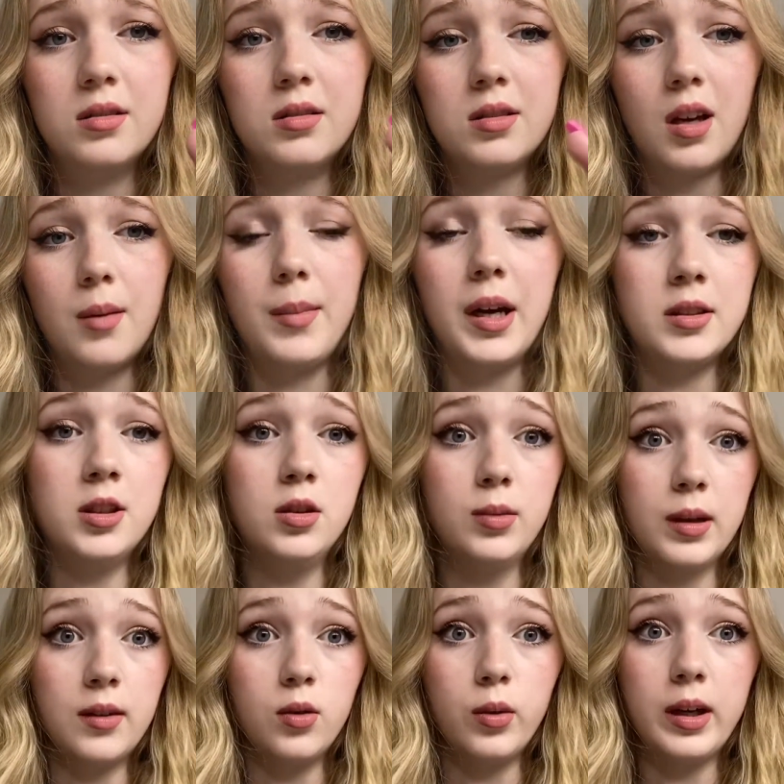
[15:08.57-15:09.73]
come back to you
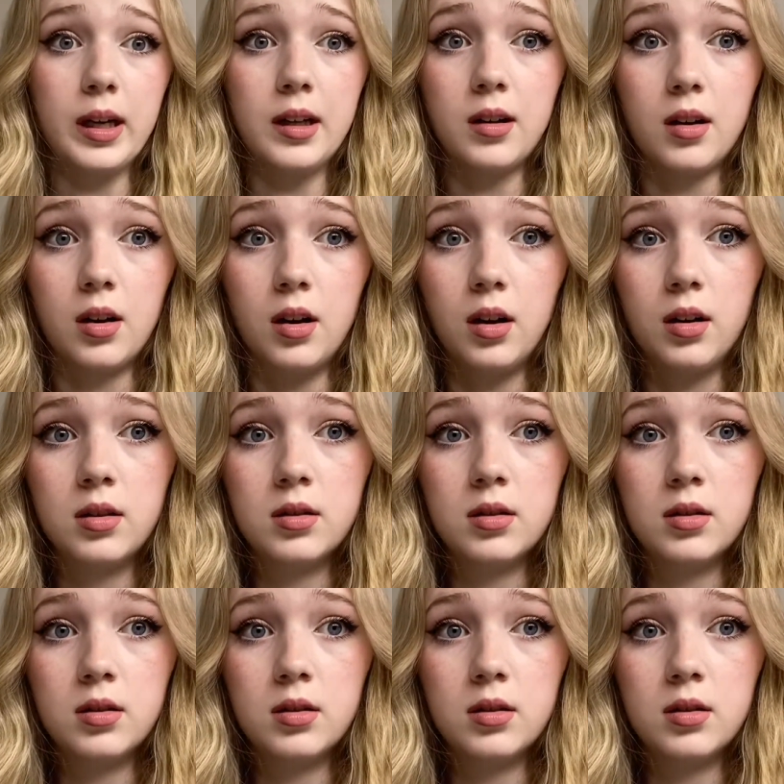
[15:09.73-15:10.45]
whenever we get in the car.